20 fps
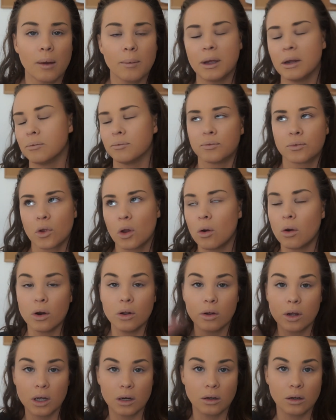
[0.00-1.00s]
I mean, or
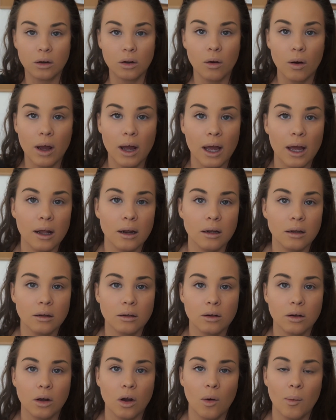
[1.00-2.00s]
you can go ahead
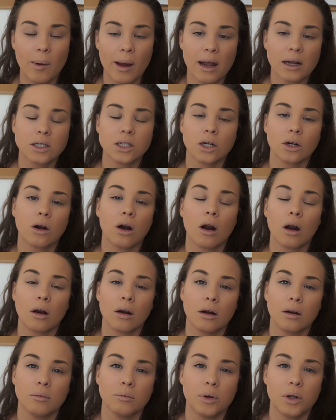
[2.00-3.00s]
and go back to your
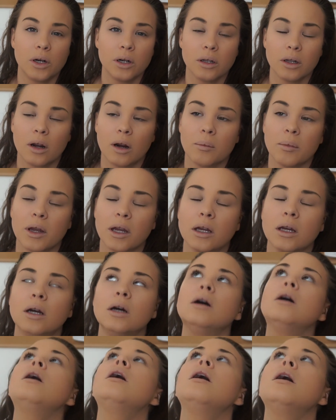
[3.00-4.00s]
car and put it in there. I'm like,
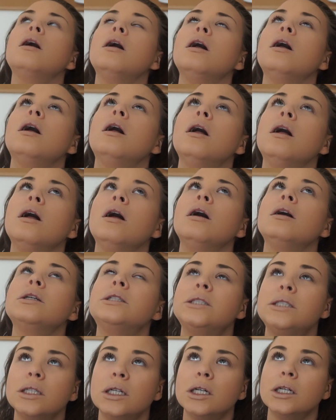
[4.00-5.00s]
ugh,
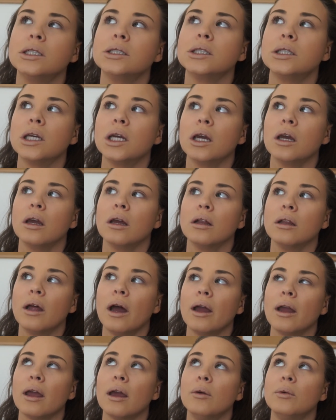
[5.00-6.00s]
seriously,
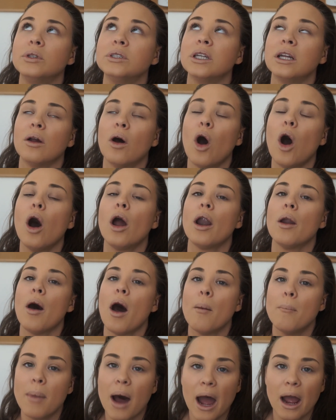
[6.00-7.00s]
like it was a
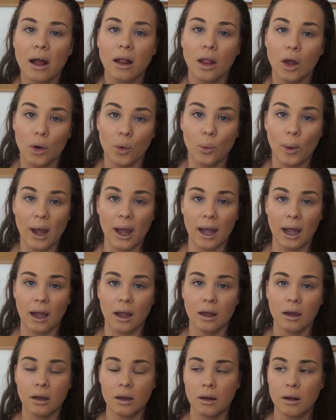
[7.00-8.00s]
mile
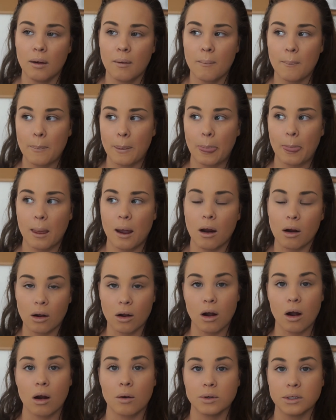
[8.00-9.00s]
away. Our
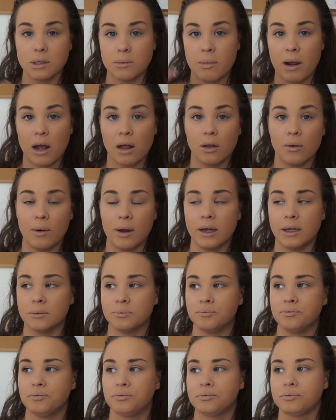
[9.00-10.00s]
car was a mile
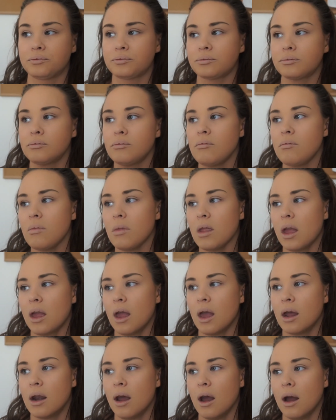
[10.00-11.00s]
away.
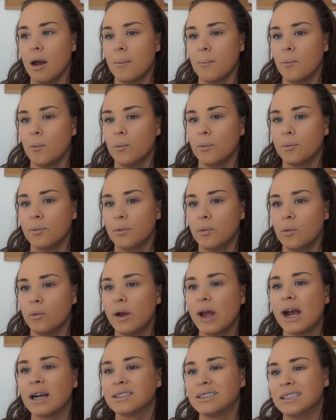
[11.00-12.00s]
And
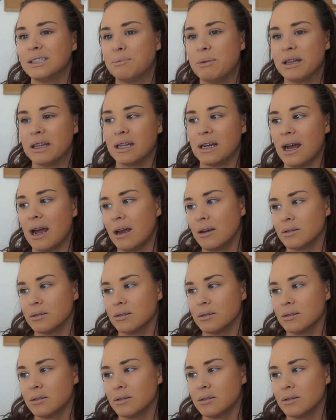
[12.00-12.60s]
we actually spent the night.